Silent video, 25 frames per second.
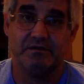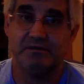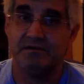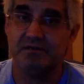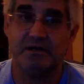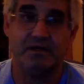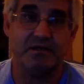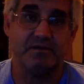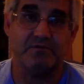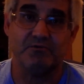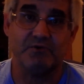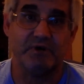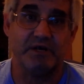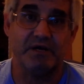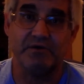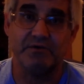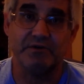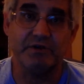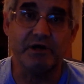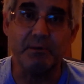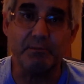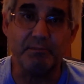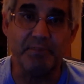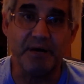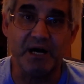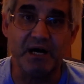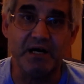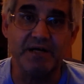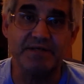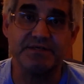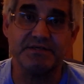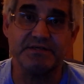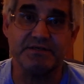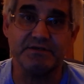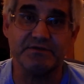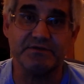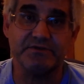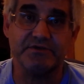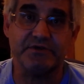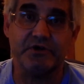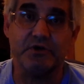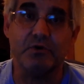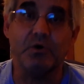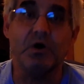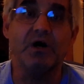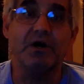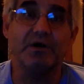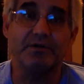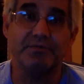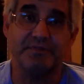not round up posses to go
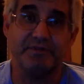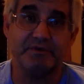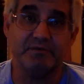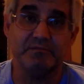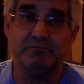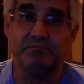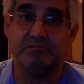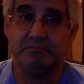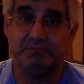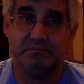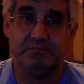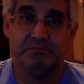hunt them.